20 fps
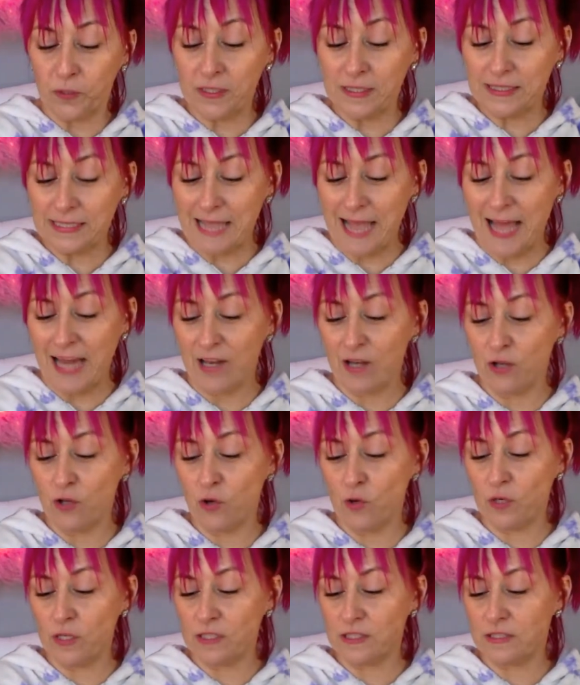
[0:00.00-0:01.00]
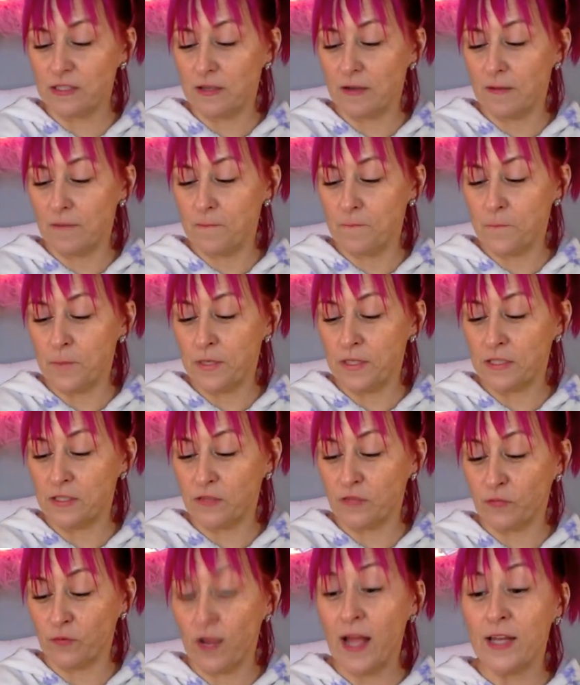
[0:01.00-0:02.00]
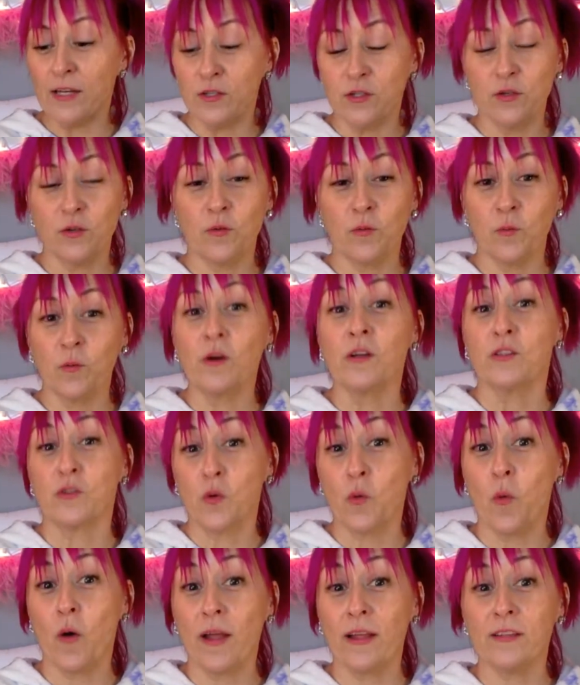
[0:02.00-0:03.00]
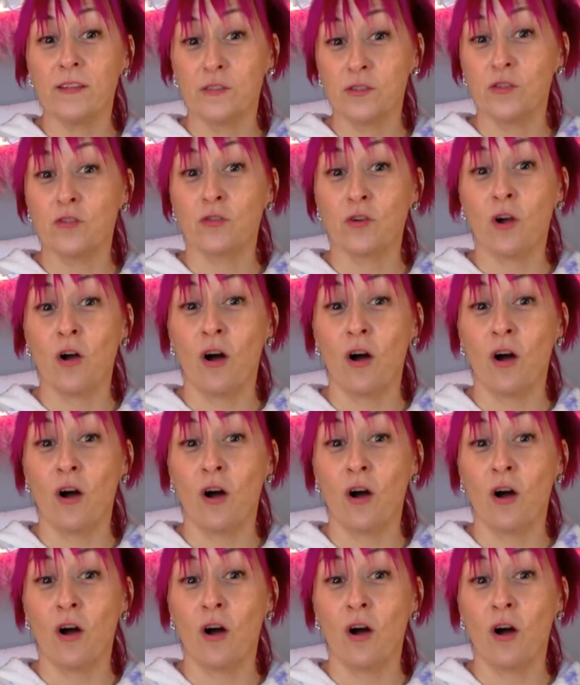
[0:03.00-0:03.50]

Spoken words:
The prince hadn't noticed, but his friend was quite